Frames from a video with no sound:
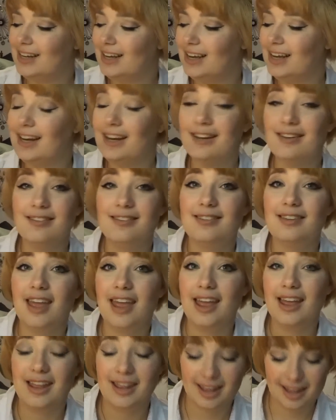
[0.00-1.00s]
It is
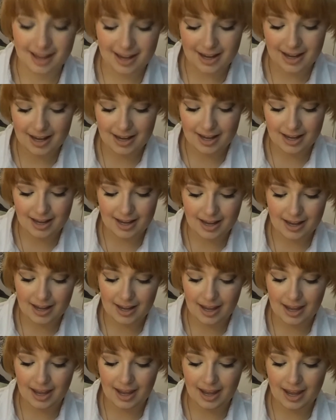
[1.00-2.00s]

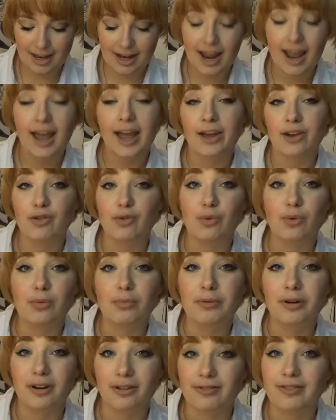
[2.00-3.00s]
an actual
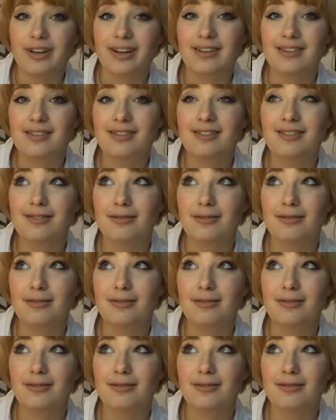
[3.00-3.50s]
perfect